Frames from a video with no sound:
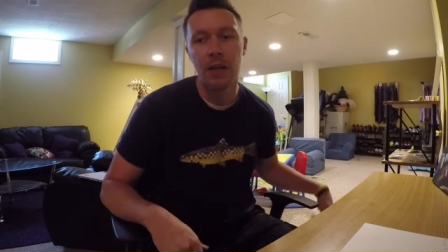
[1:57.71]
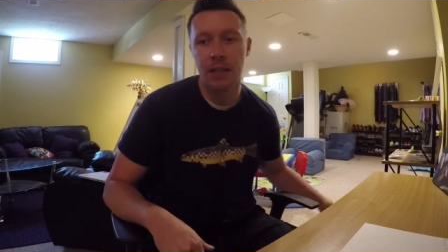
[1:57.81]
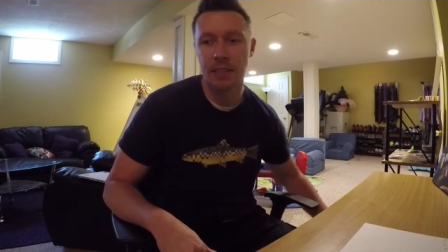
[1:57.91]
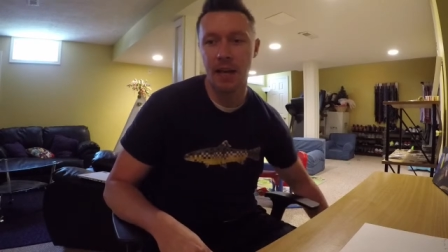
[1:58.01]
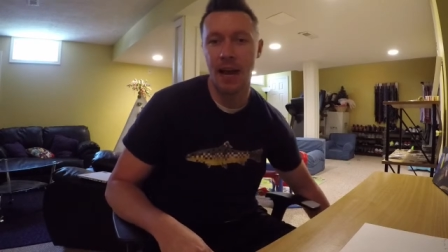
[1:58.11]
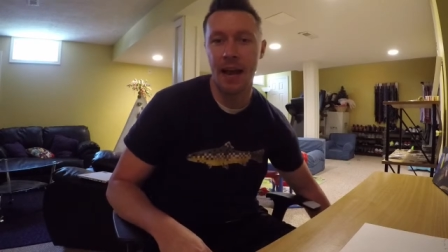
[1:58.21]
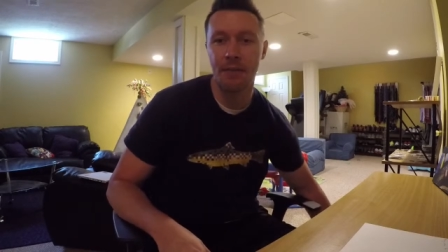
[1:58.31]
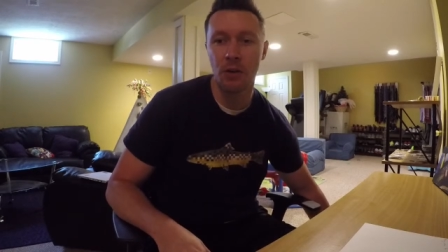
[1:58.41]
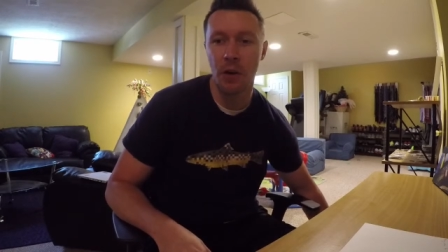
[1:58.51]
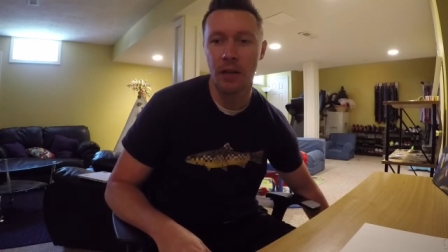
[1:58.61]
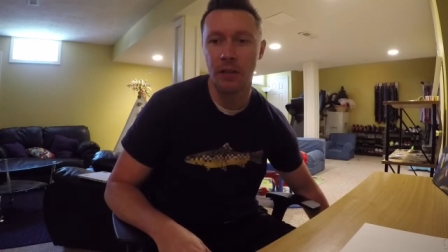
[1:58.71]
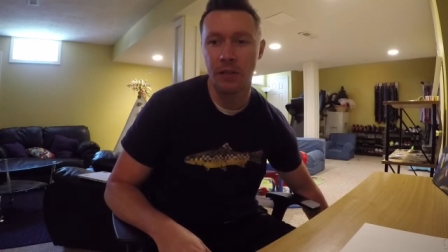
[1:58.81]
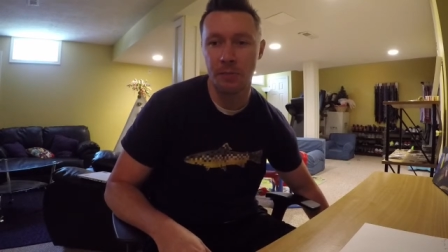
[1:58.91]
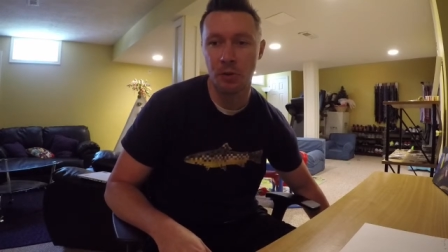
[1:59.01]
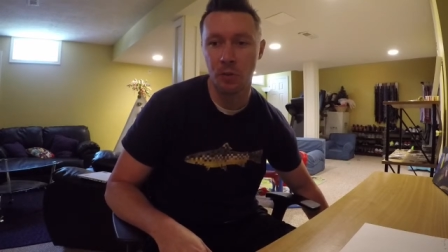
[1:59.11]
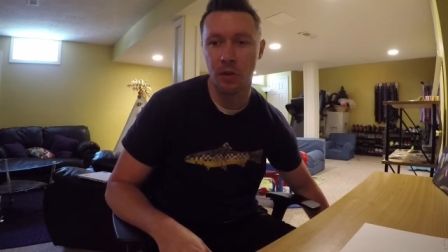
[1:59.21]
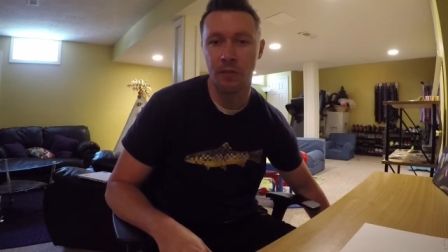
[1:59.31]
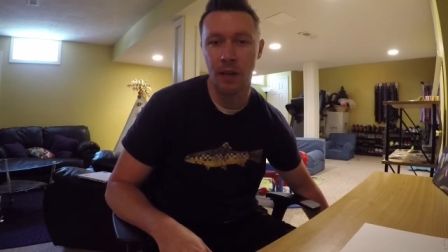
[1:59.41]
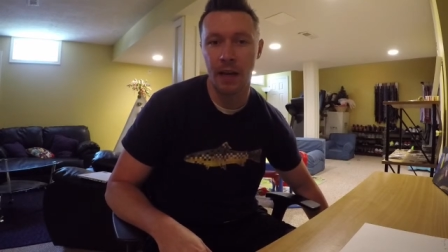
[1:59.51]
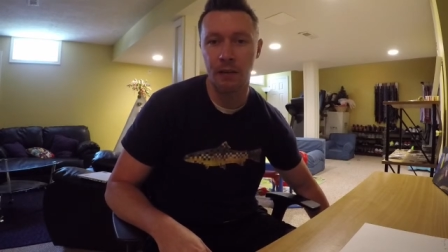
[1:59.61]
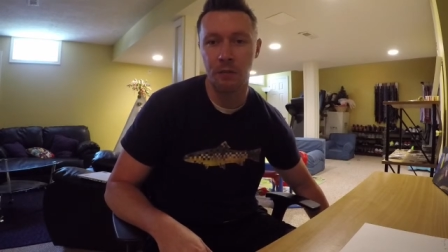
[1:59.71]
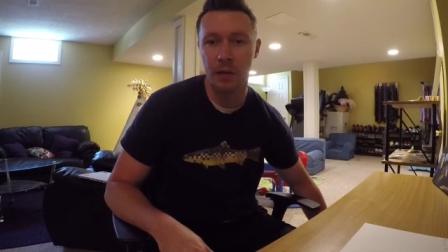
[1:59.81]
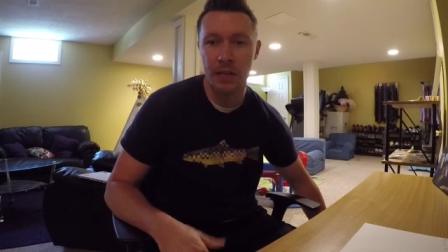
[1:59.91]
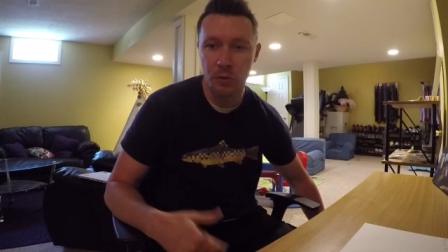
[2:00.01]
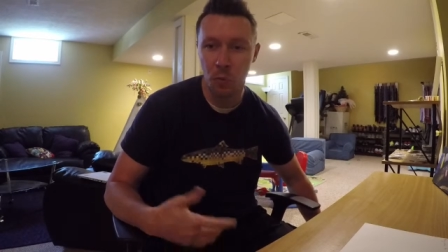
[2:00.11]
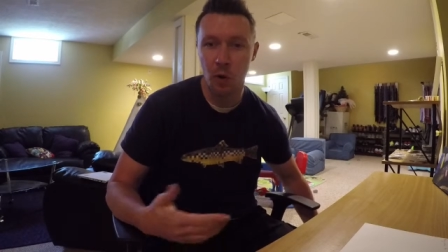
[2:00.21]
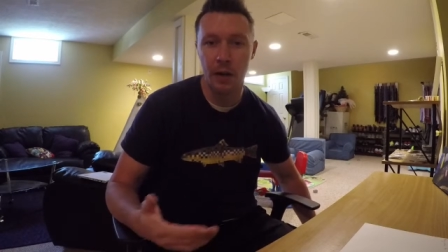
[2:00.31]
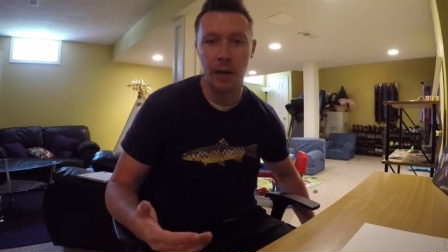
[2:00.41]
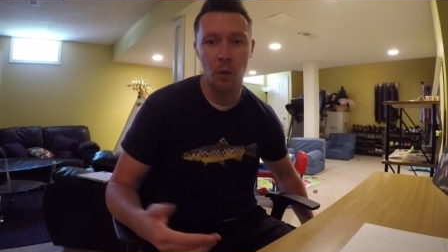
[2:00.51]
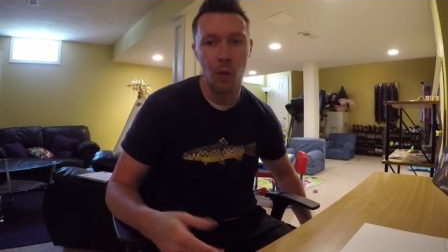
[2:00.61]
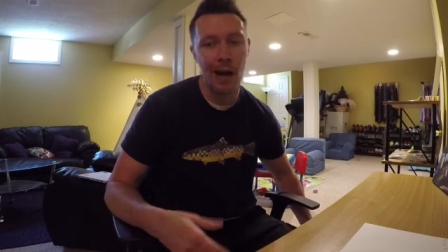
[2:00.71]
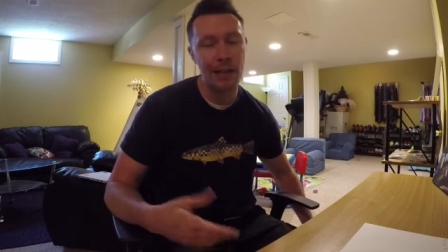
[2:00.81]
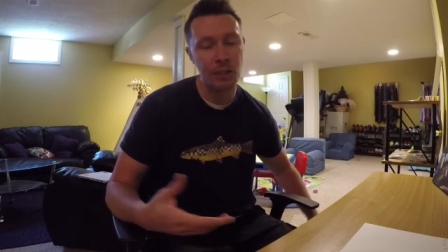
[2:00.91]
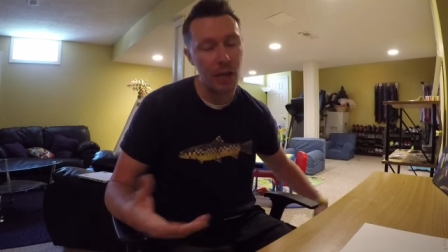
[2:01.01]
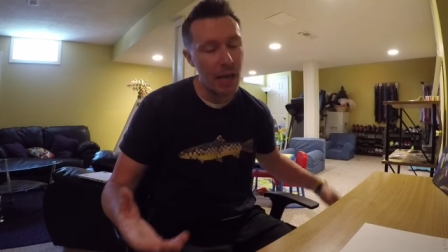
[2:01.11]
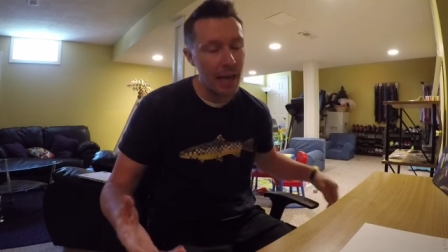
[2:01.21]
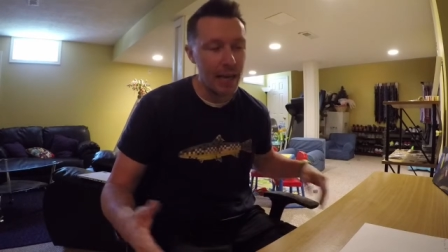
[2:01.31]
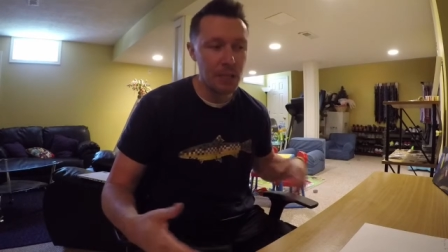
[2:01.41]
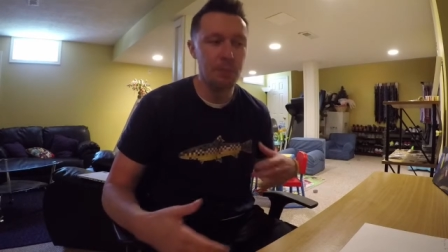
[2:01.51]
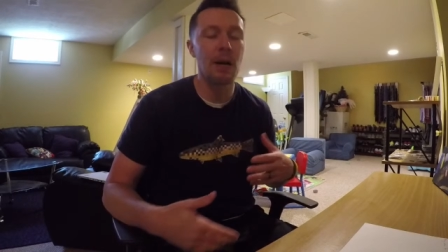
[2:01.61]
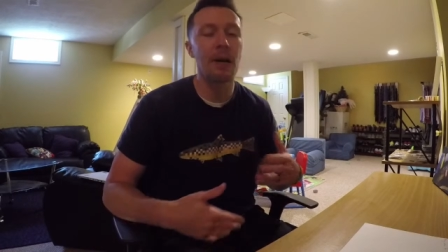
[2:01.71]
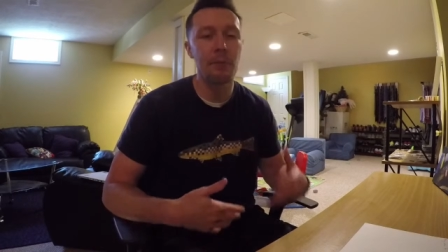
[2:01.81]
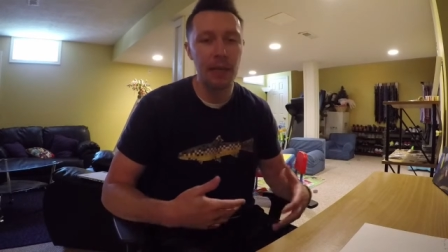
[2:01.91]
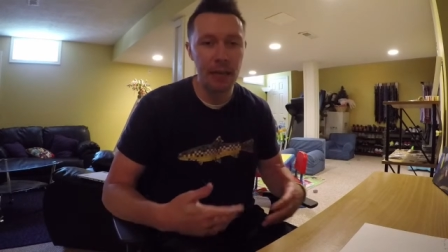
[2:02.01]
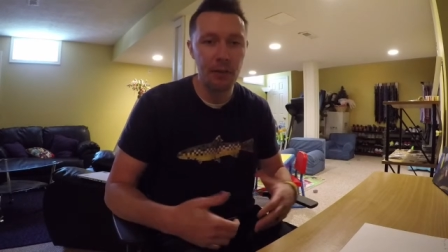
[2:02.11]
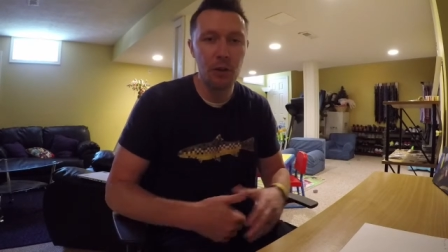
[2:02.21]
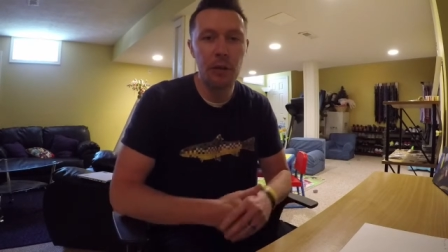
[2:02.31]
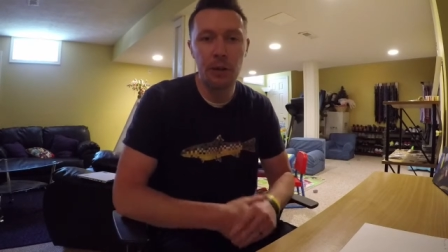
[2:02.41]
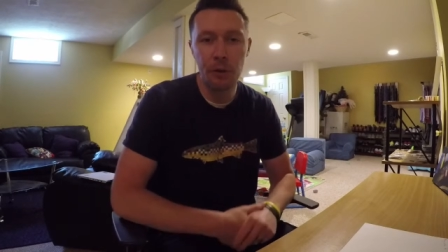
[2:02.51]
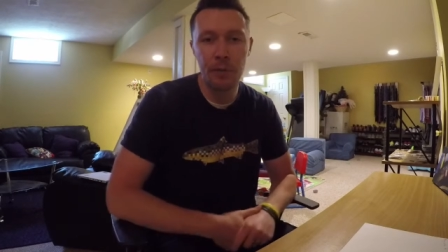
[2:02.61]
it's going to have you under some sort of like freeze warning or watch. It's probably giving you a little